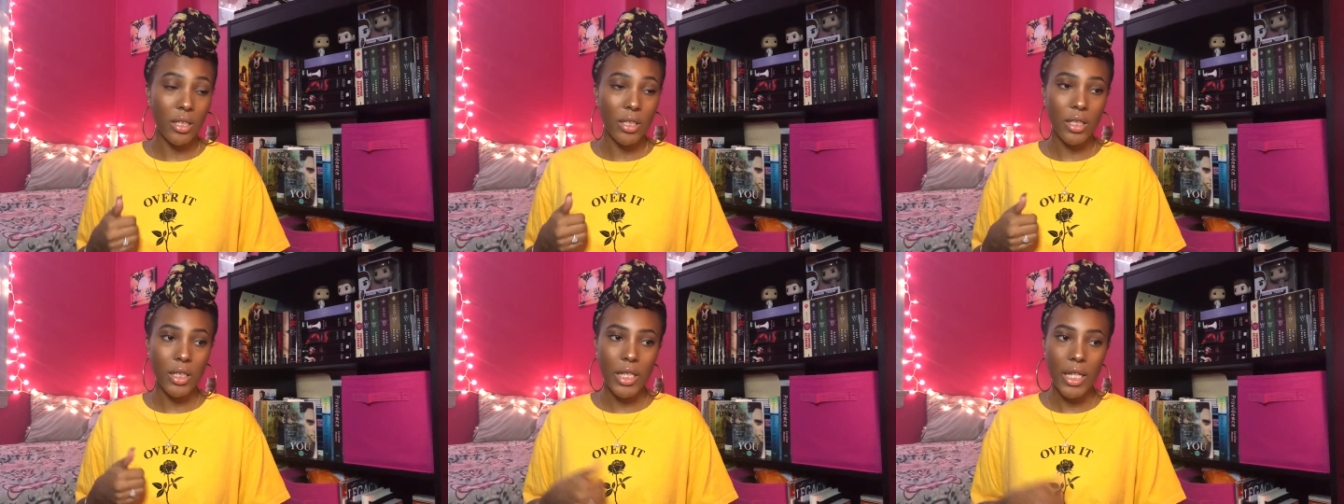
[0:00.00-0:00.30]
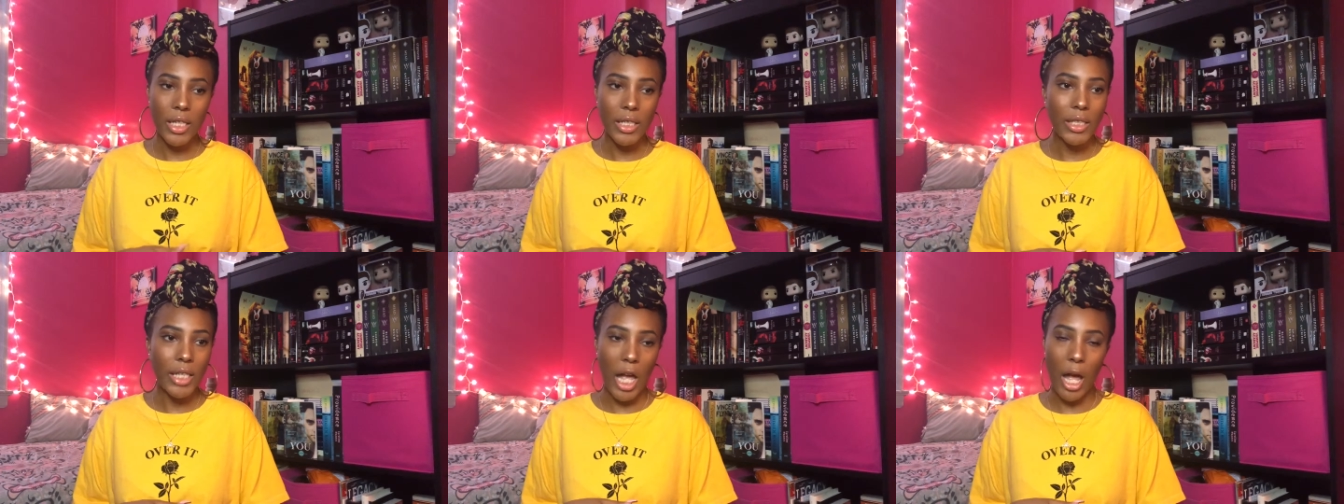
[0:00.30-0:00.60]

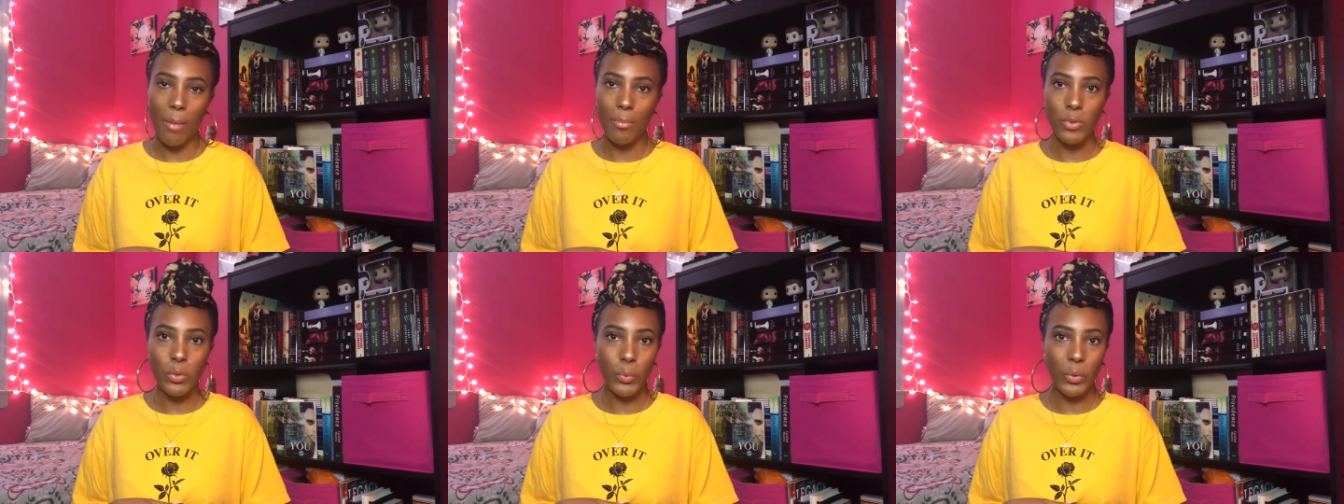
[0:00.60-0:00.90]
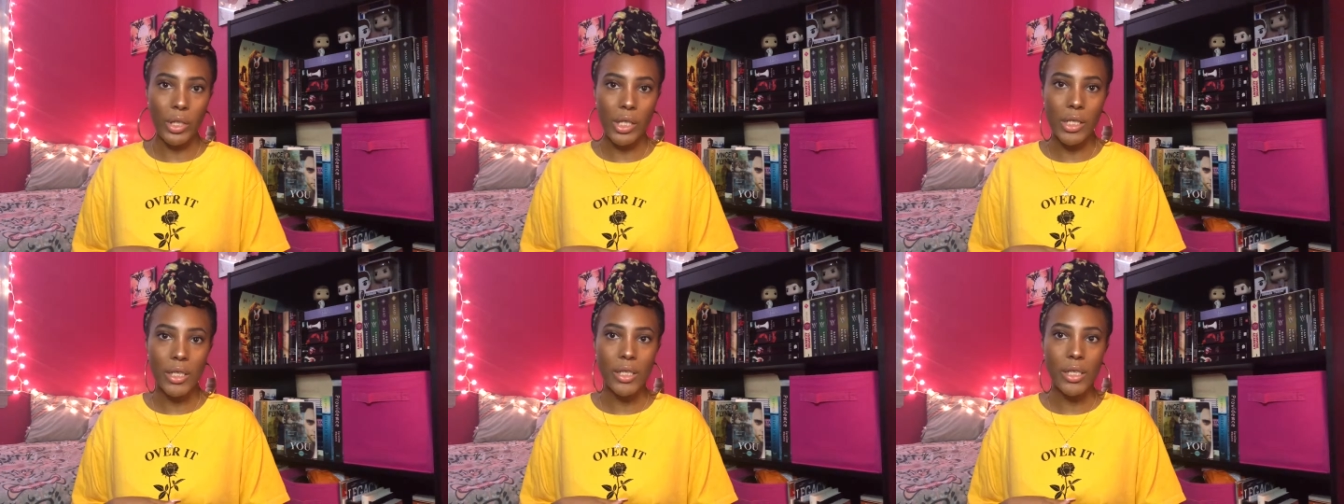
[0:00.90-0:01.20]
10 times
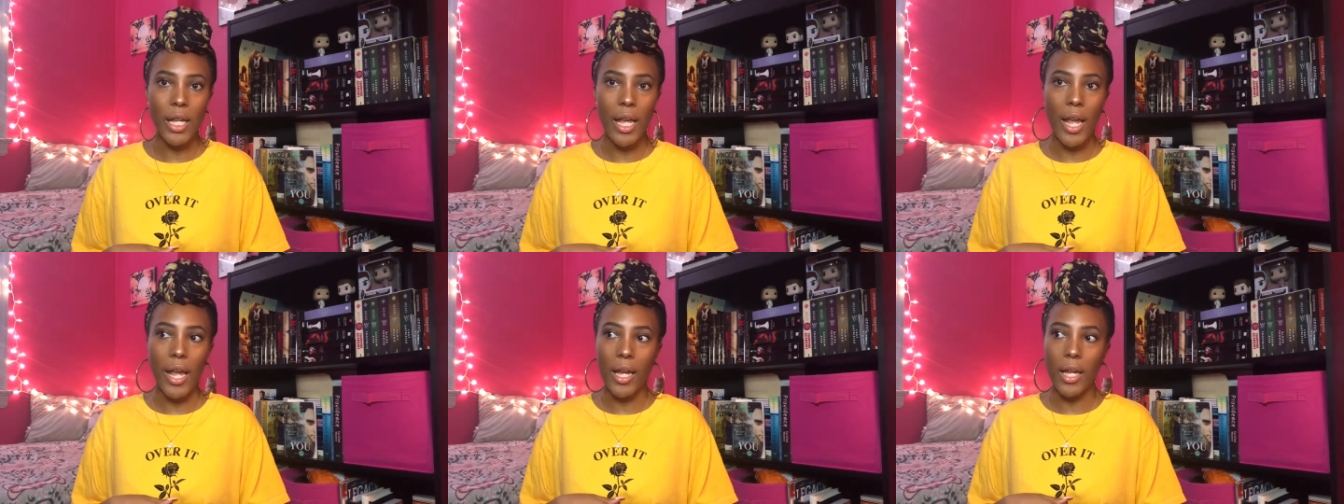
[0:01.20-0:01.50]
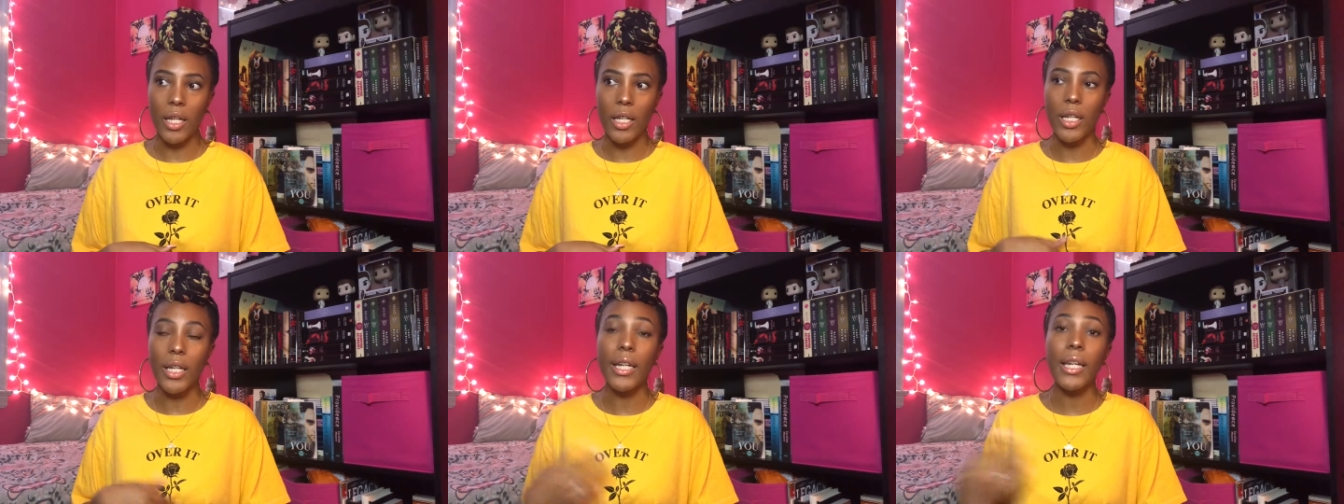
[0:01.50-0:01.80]
worse,
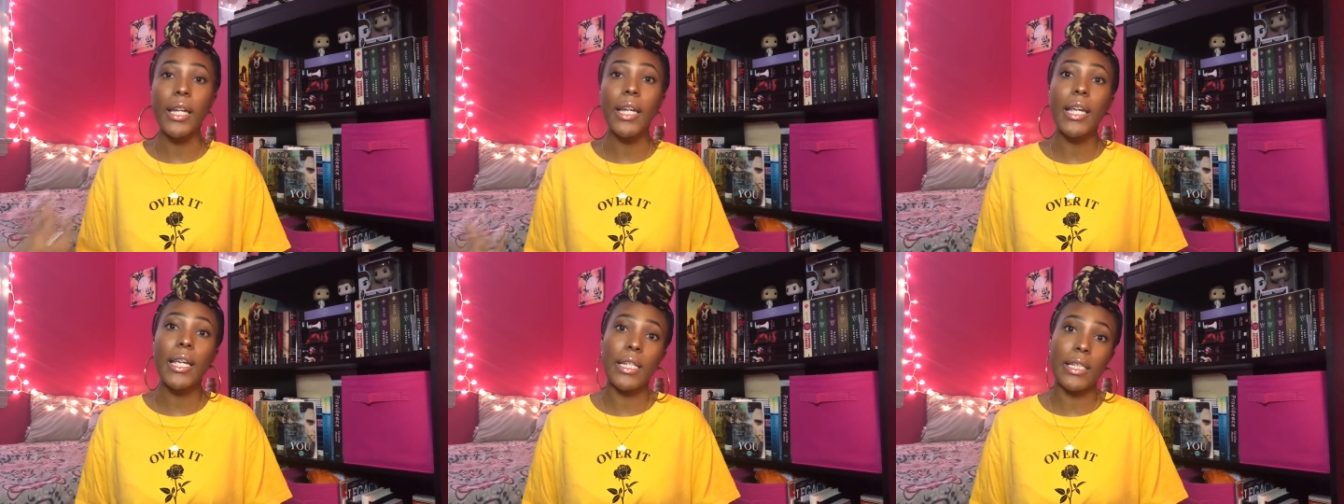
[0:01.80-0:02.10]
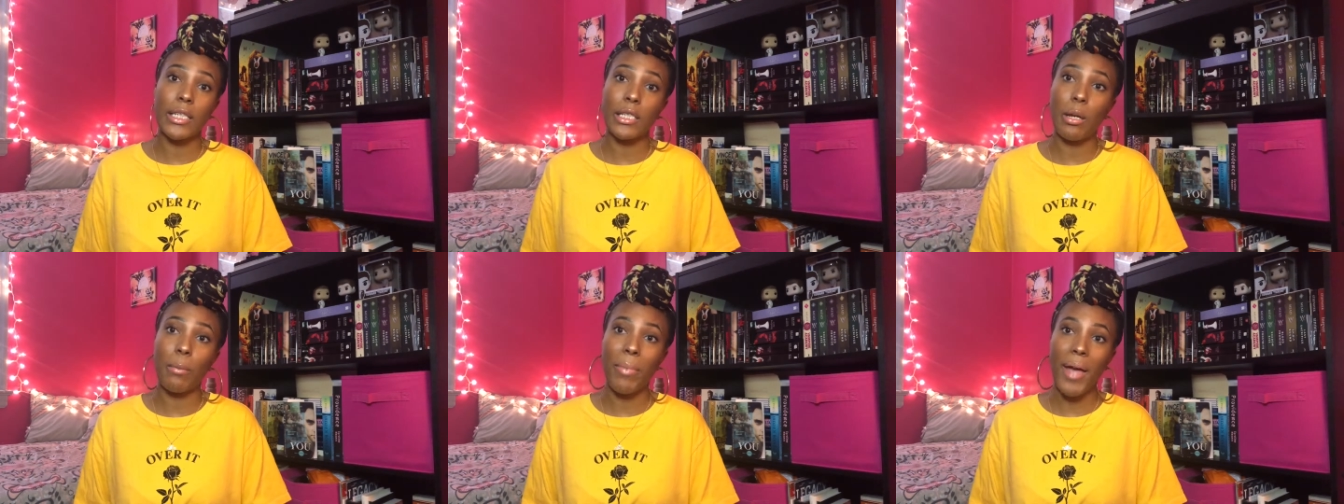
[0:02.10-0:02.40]
and he
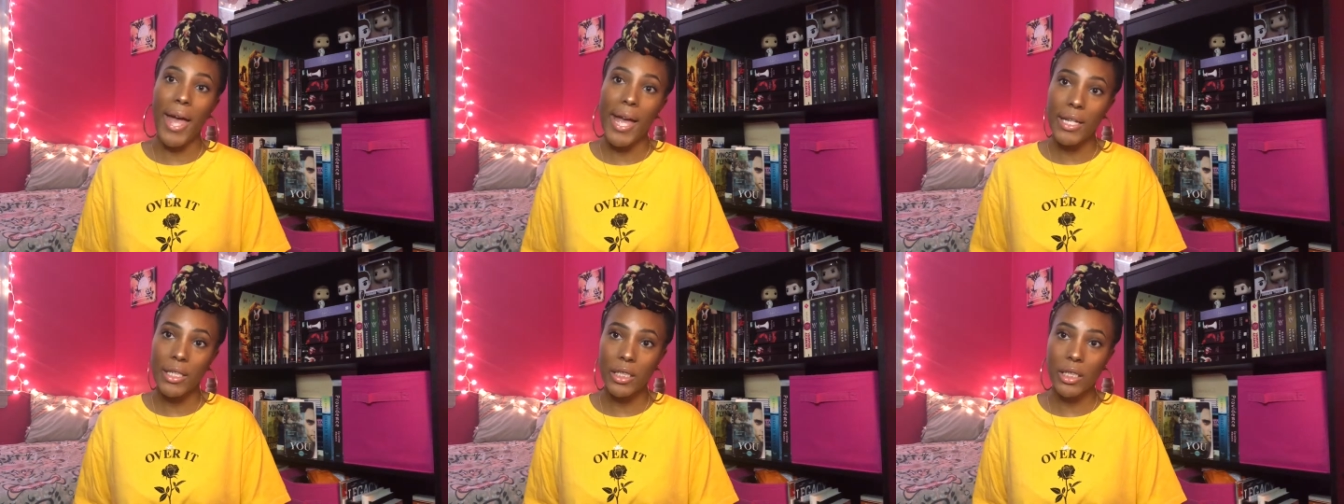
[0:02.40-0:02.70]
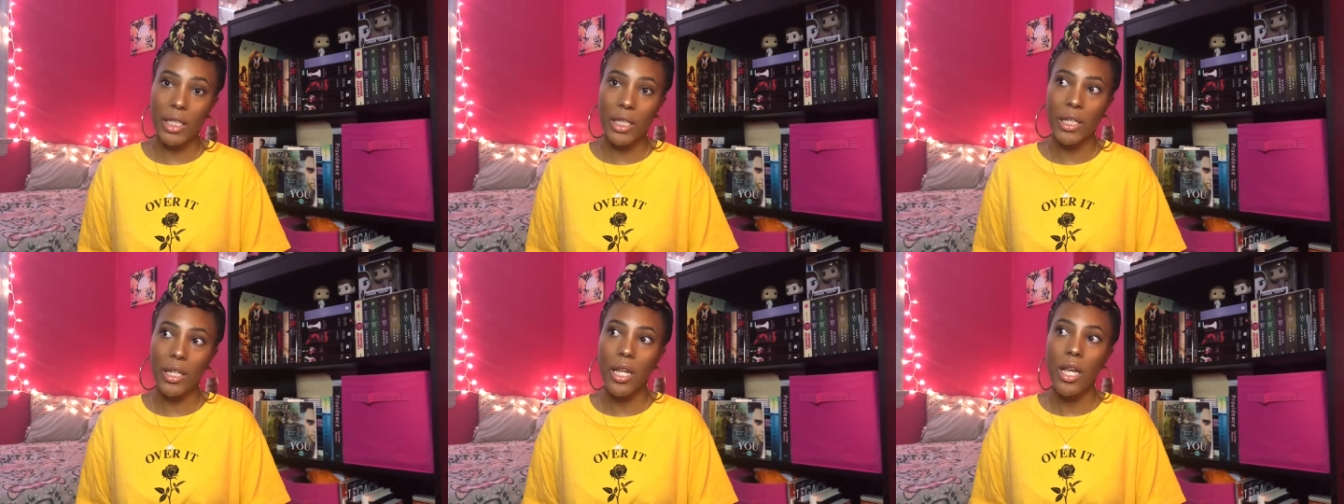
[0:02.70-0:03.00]
ends up
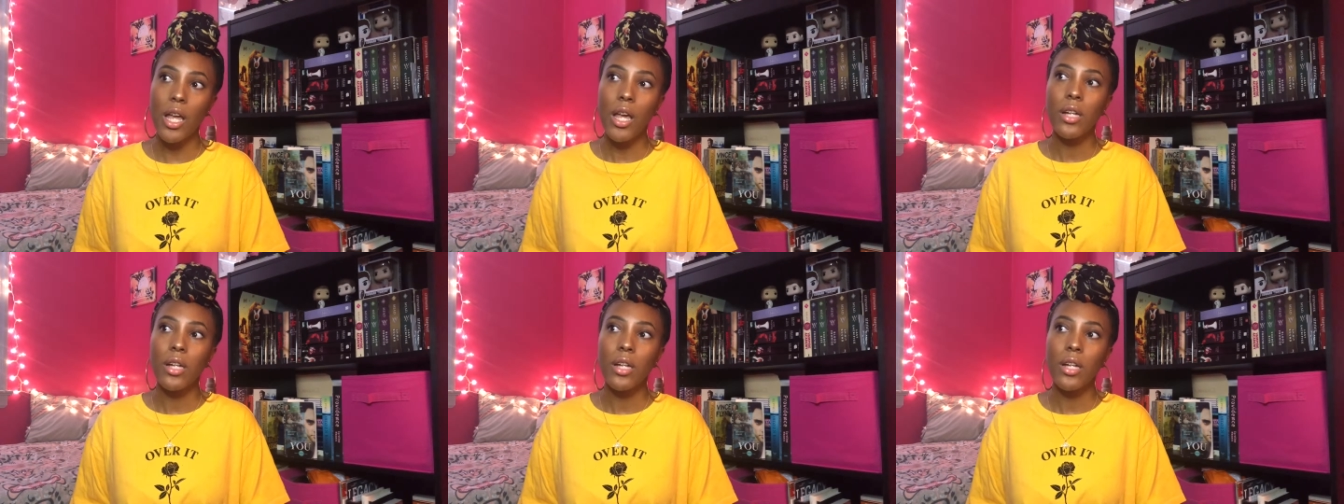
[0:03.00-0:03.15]
passing.